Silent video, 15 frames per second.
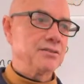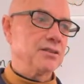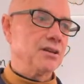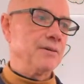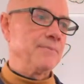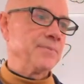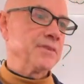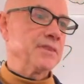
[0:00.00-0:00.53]

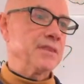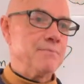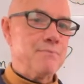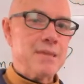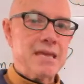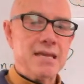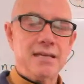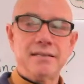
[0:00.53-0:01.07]
So the
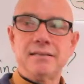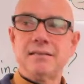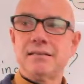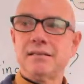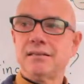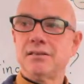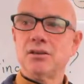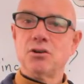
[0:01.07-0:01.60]
meat,
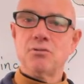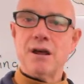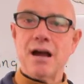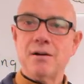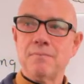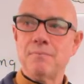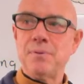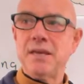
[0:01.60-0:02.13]
the
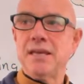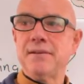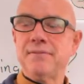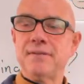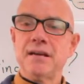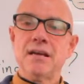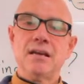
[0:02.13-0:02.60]
ground beef,